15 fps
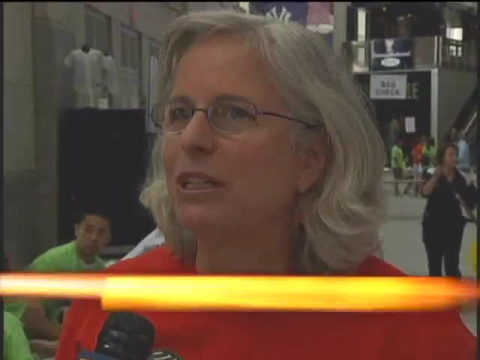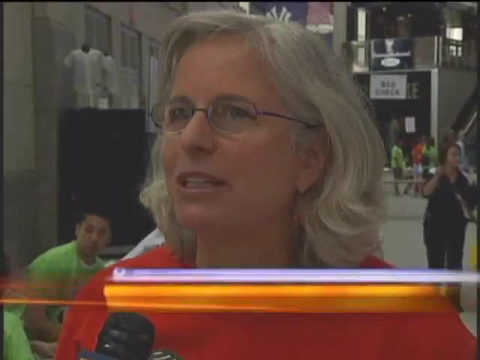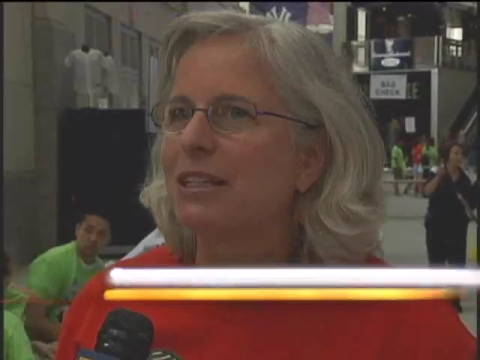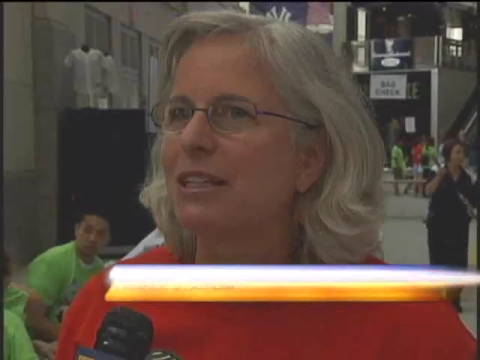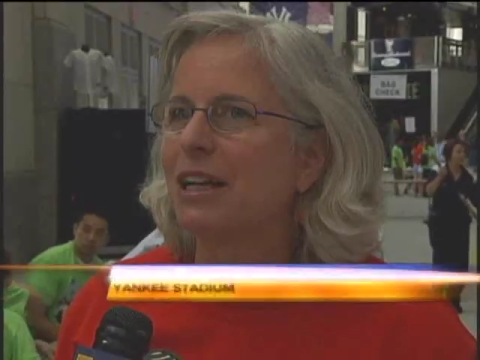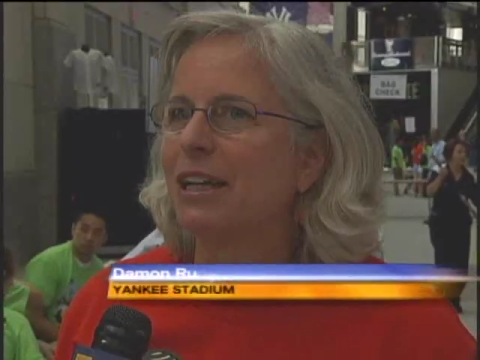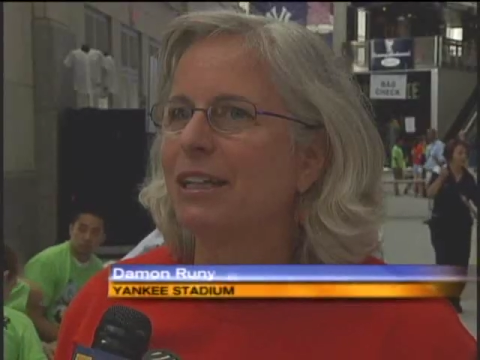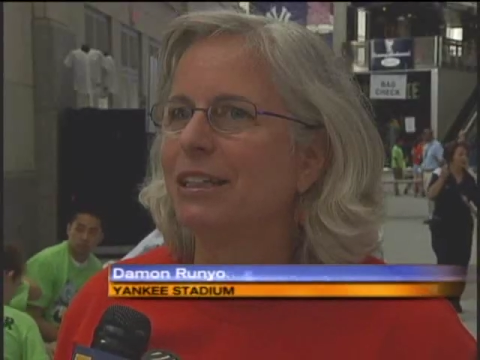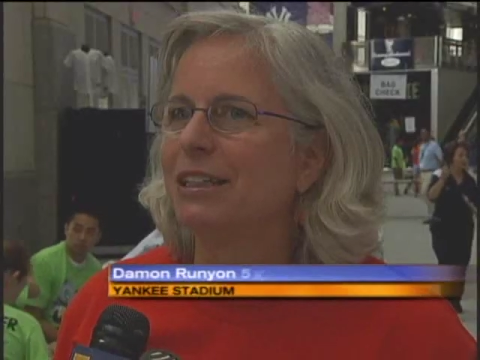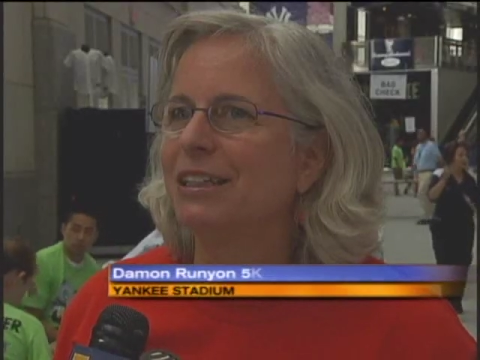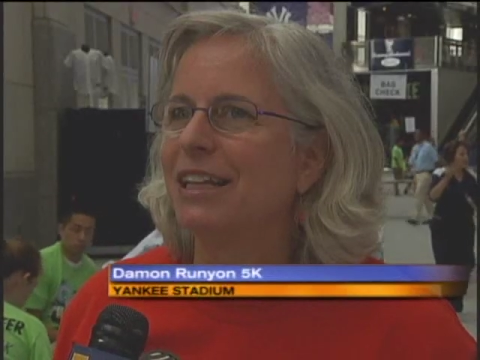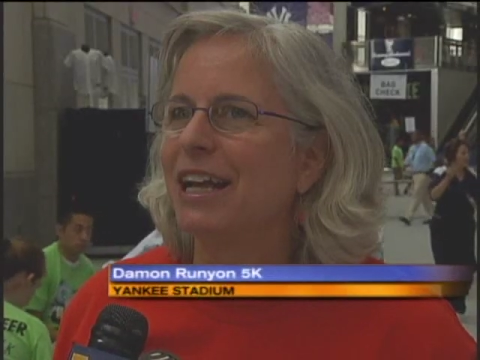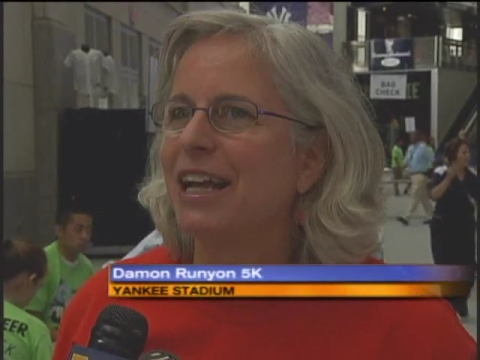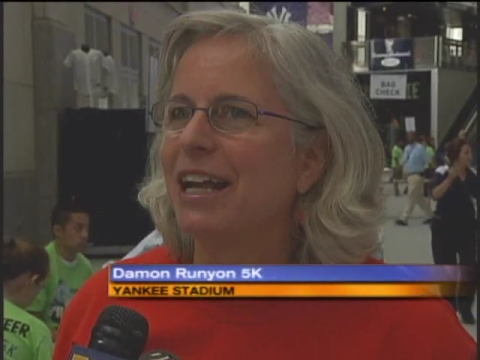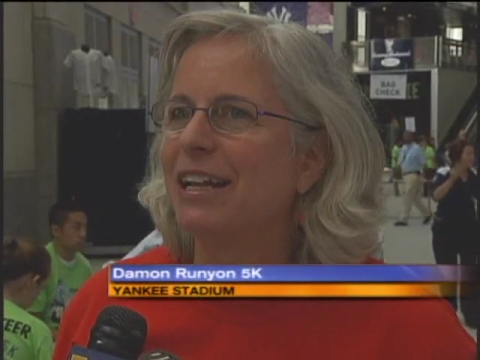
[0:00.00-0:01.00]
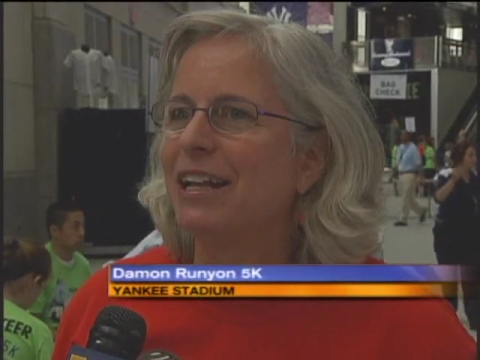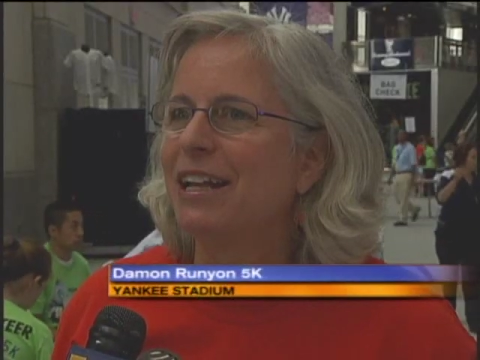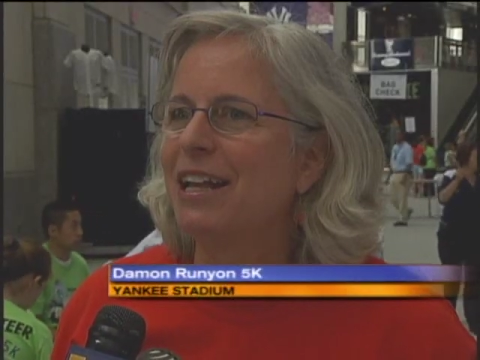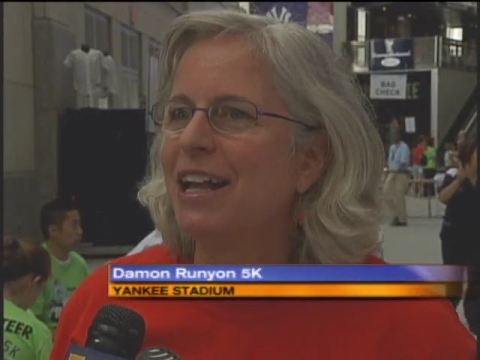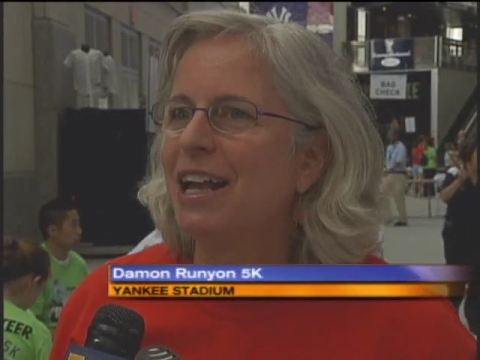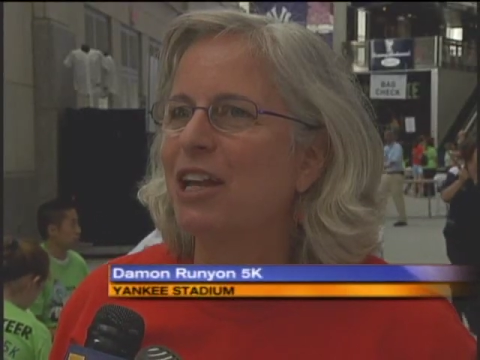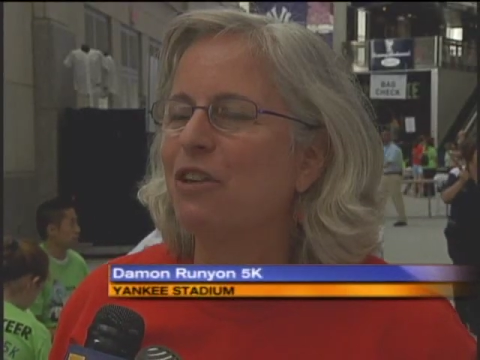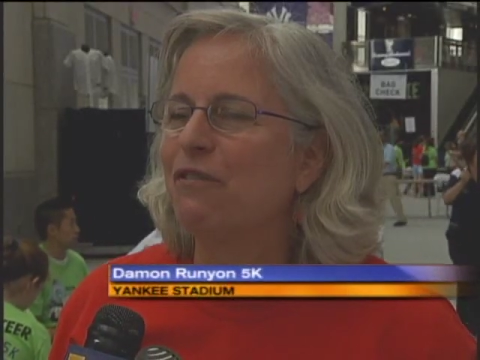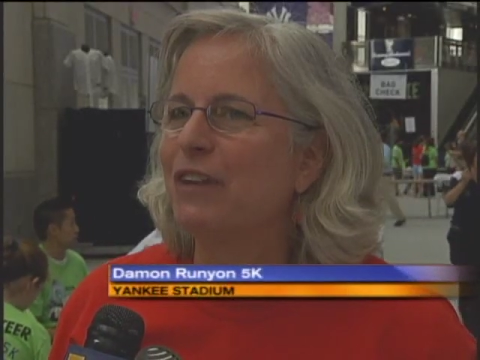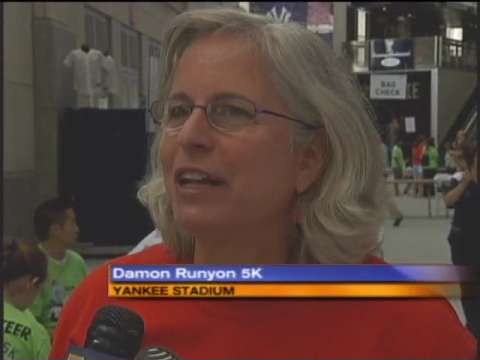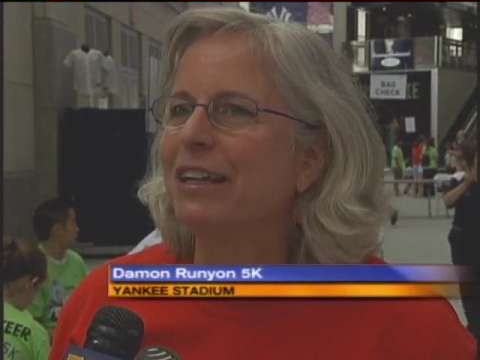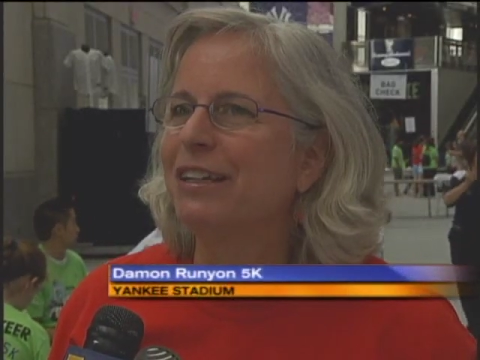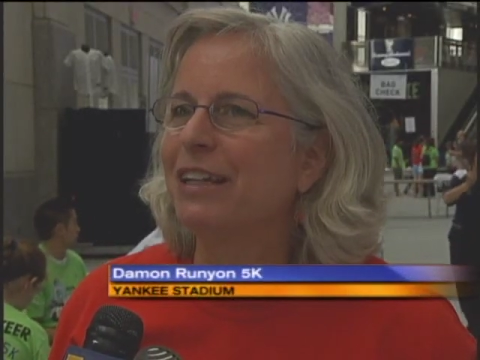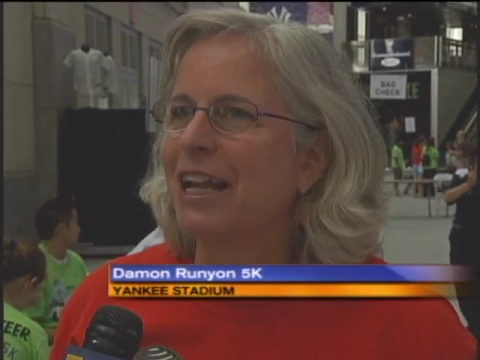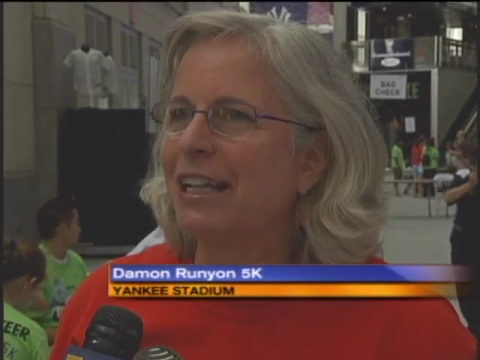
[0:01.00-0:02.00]
We decided that an
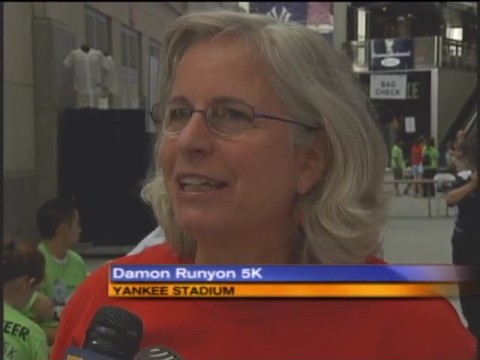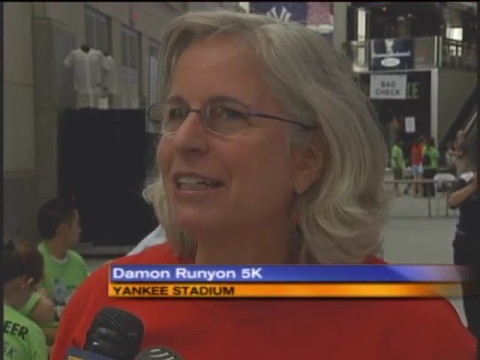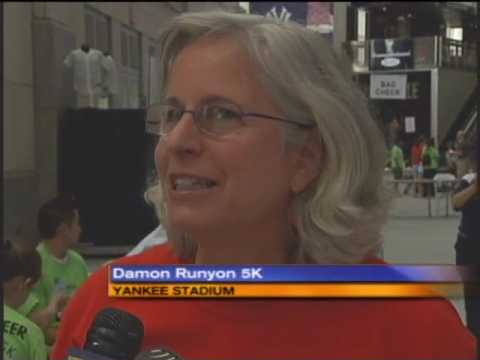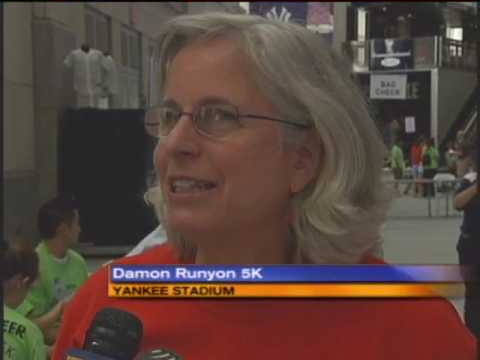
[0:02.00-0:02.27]
event at Yankee